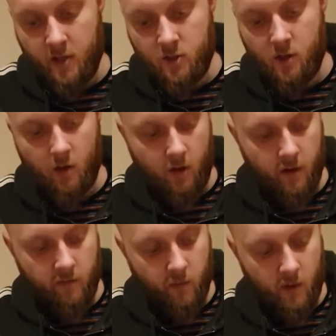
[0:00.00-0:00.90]

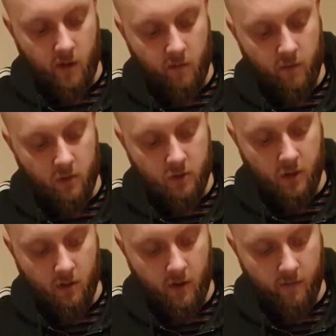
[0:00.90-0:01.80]
live with like fusion
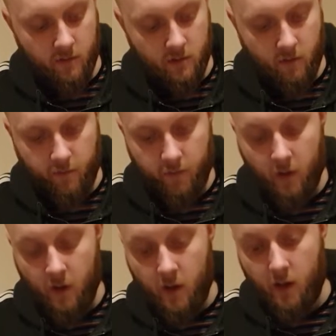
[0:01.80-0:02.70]
engraved and stuff,
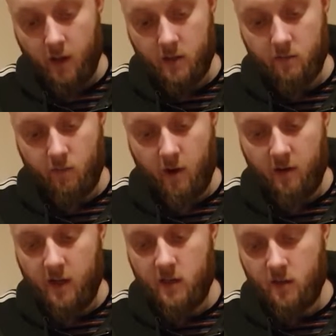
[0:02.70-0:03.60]
it's very
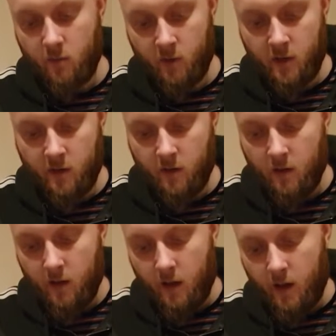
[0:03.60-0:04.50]
easy to win,
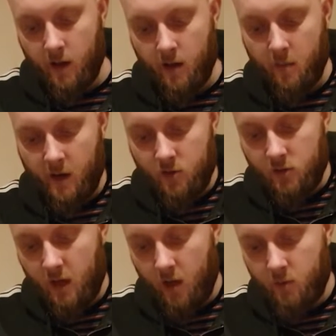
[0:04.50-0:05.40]
and just
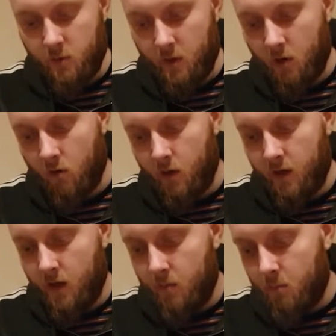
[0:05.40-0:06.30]
helps with your grind
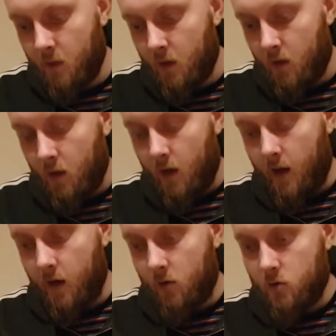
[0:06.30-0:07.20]
game.
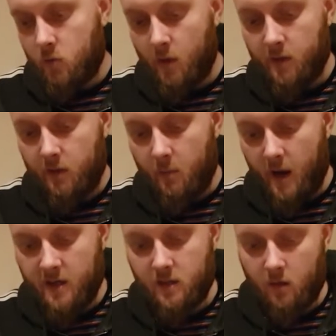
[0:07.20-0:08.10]
And I just wanted to
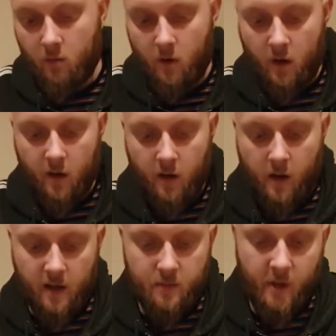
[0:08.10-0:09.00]
max out on
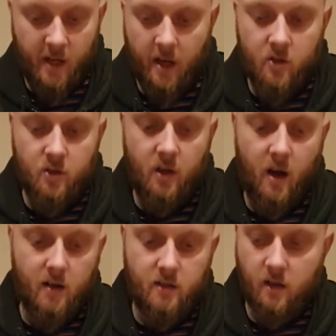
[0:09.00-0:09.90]
as many engine
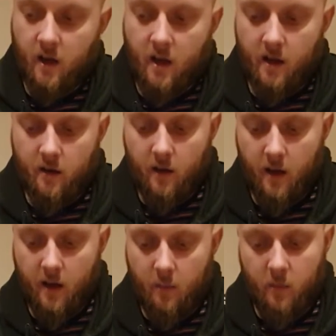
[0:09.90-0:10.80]
cards as I can,
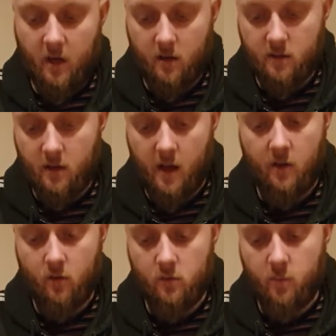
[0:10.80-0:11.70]
because the deck
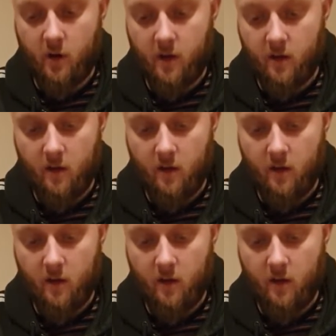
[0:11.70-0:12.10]
does brick.